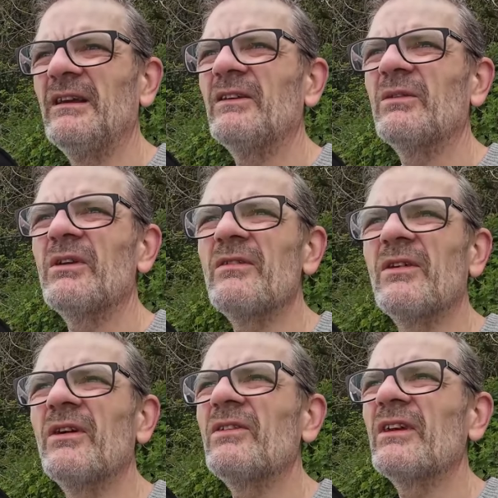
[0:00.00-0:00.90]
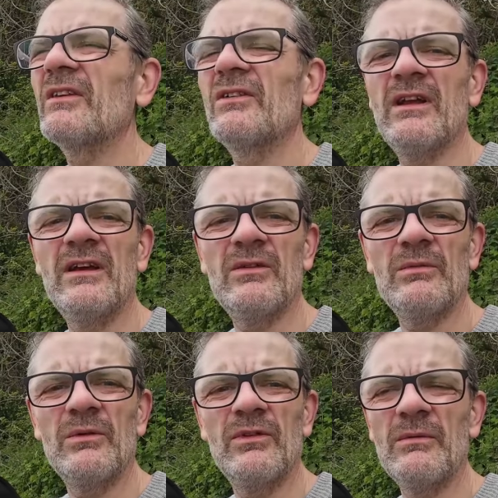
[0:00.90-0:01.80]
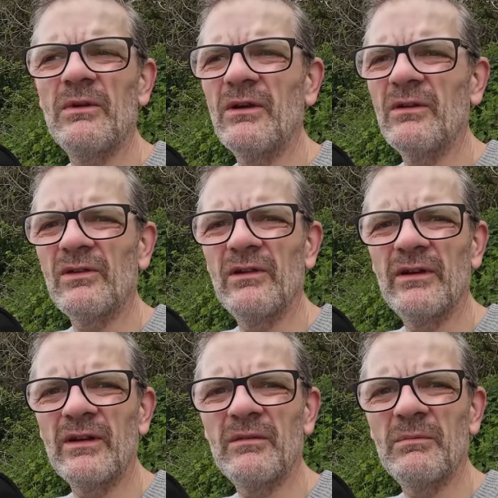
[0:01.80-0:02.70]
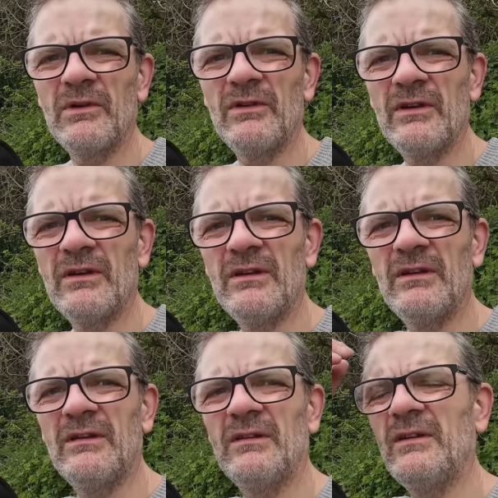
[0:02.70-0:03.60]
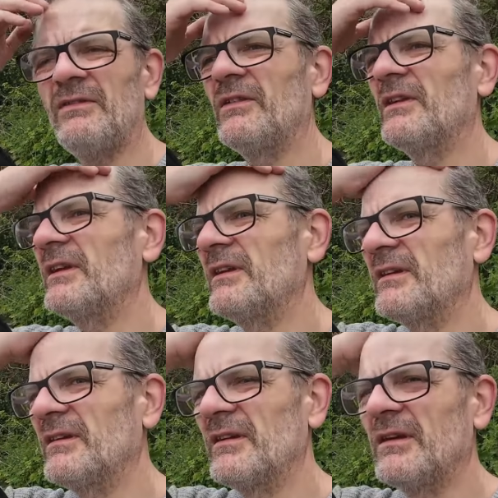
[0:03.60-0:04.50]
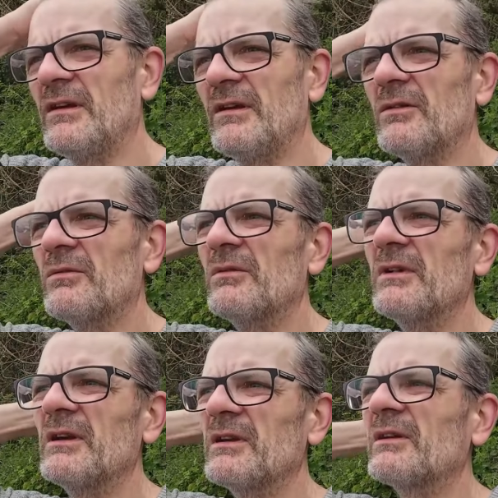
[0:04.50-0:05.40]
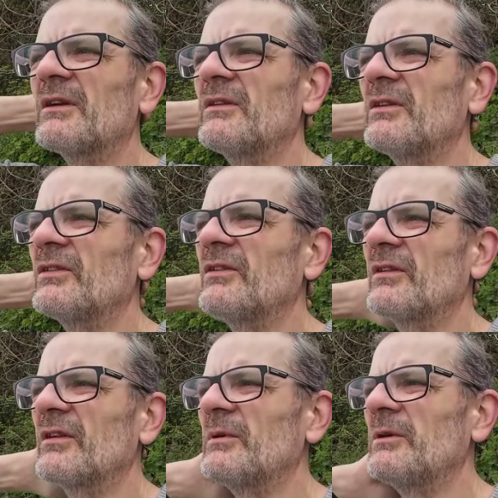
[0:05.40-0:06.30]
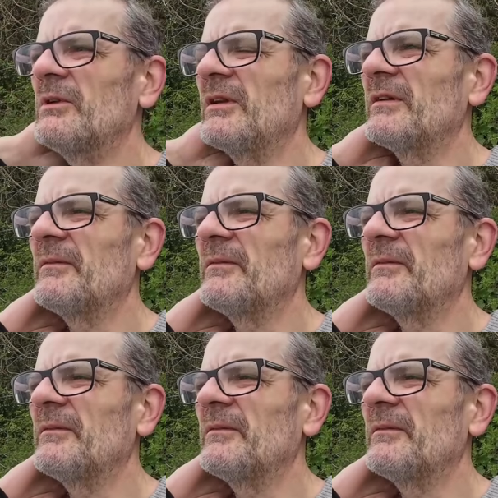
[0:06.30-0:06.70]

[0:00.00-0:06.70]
25 seconds later we'll see what it looks like, but definitely really good conditions at the moment.